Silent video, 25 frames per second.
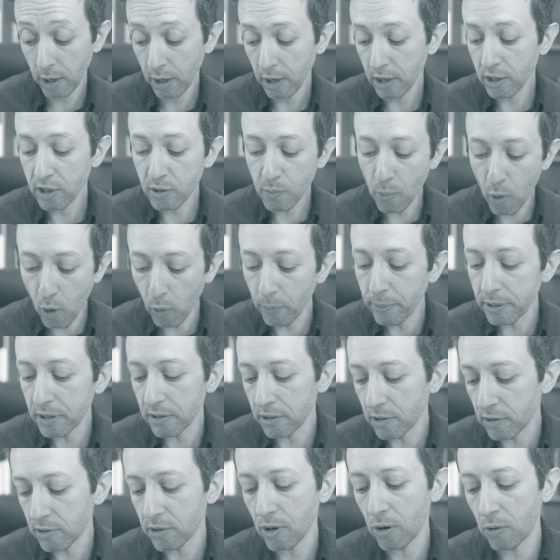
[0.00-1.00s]
small
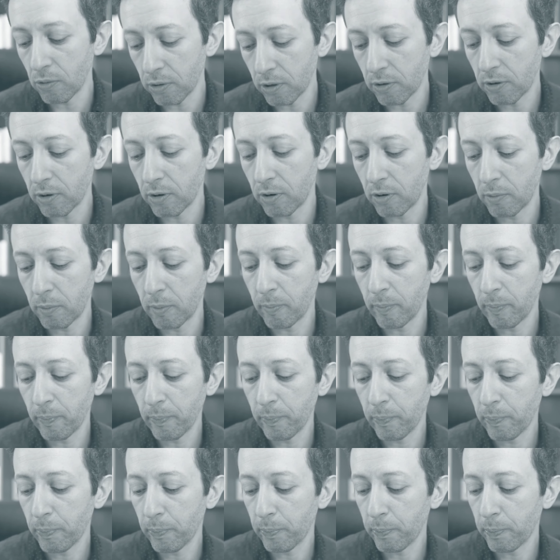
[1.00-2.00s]
business owner,
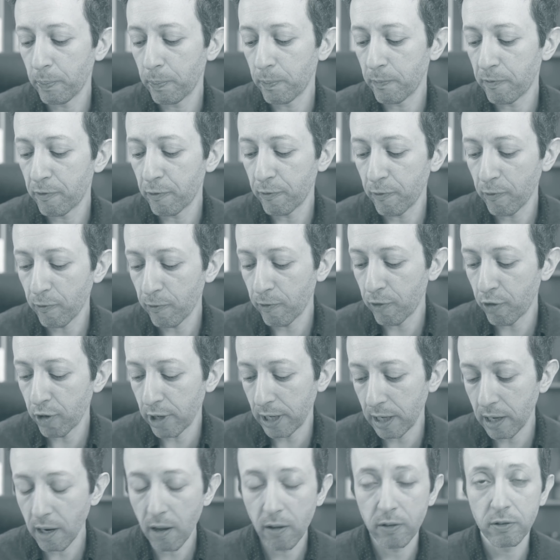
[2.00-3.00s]

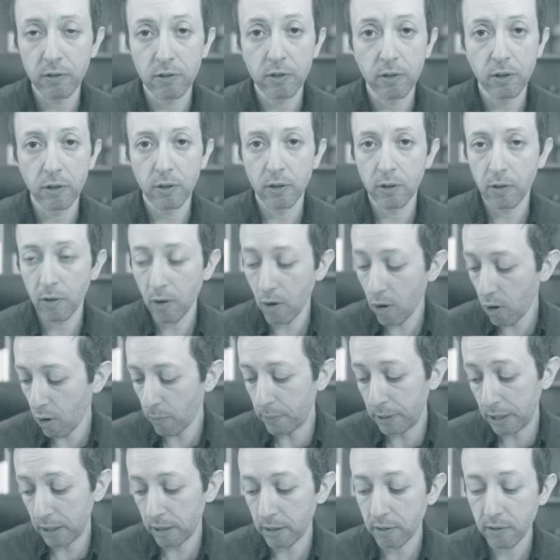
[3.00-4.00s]
freelancer,
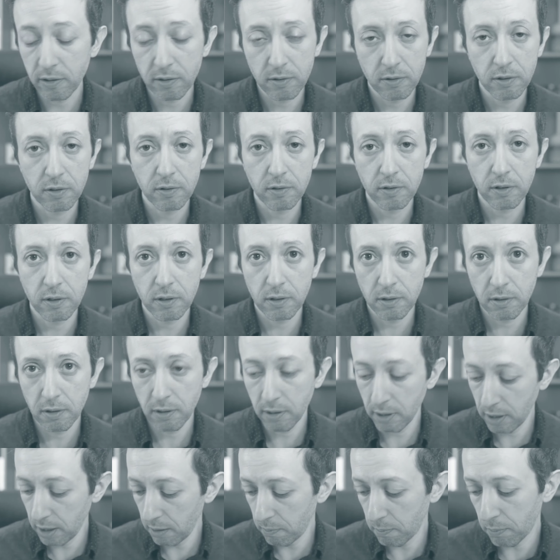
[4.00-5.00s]
hobbyist,
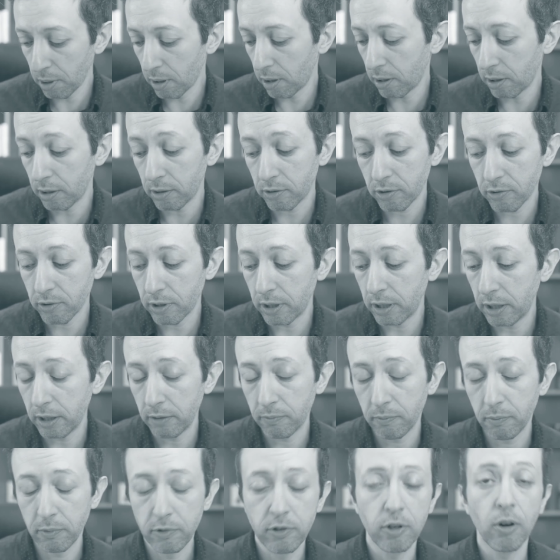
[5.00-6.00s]
in purgatory
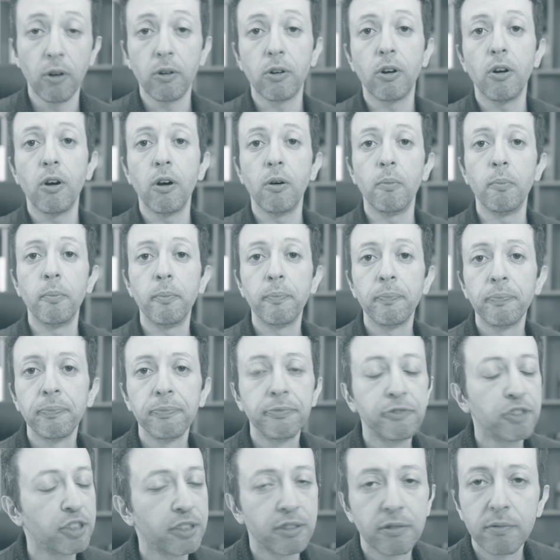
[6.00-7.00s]
dot com.
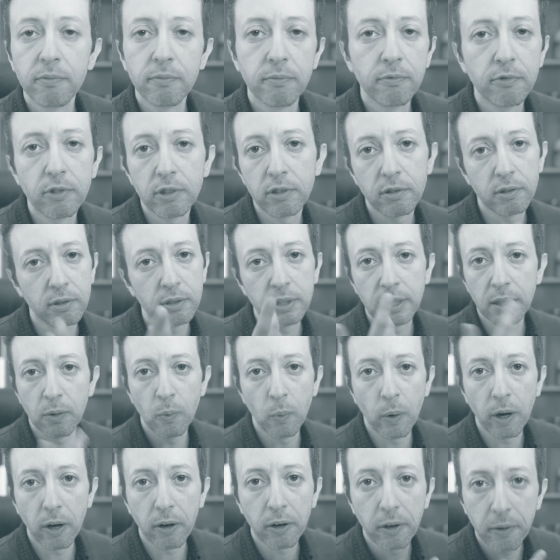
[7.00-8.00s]
Just, just didn't
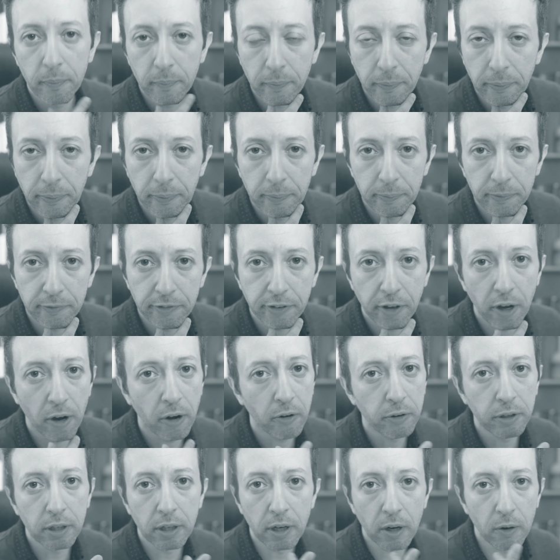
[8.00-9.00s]
work. So,
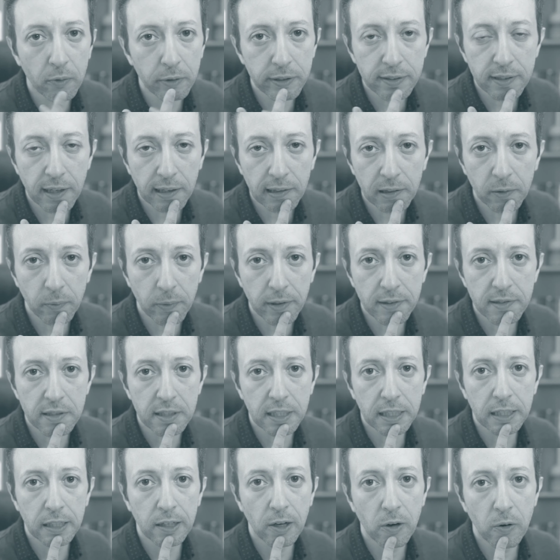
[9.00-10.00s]
you know, we settled with C
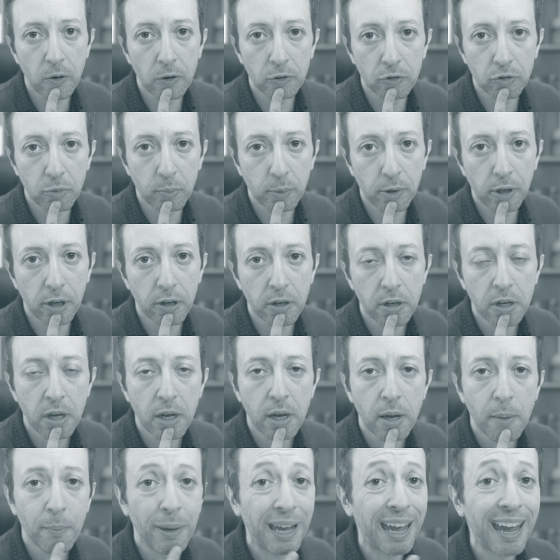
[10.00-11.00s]
E O Entrepreneur.
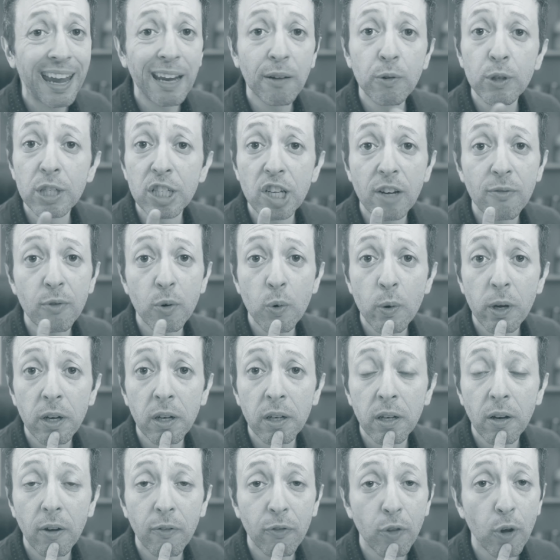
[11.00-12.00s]
But hey, whichever one
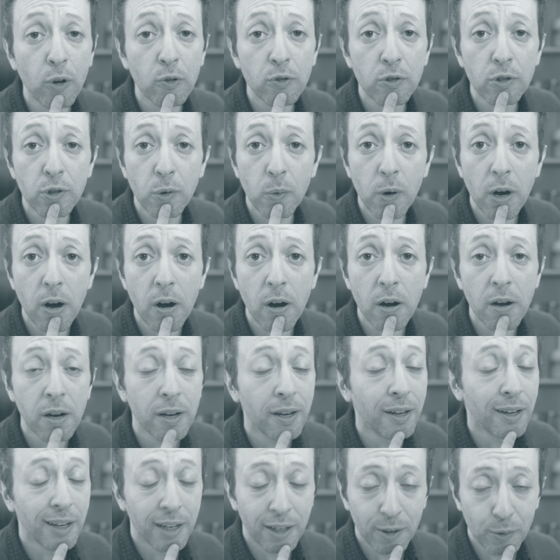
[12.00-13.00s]
of those you are,
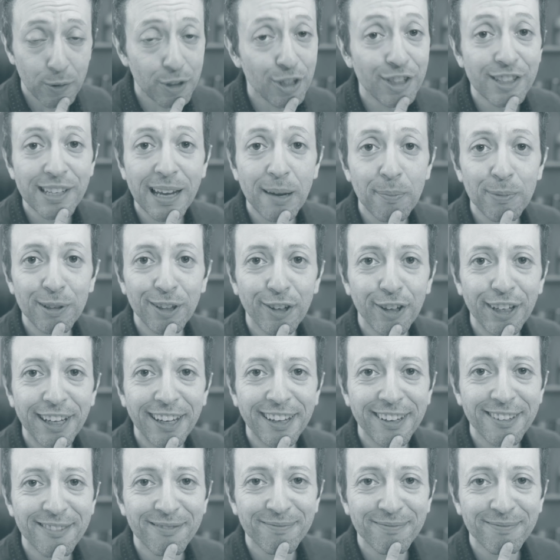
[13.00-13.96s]
we're just happy you're here.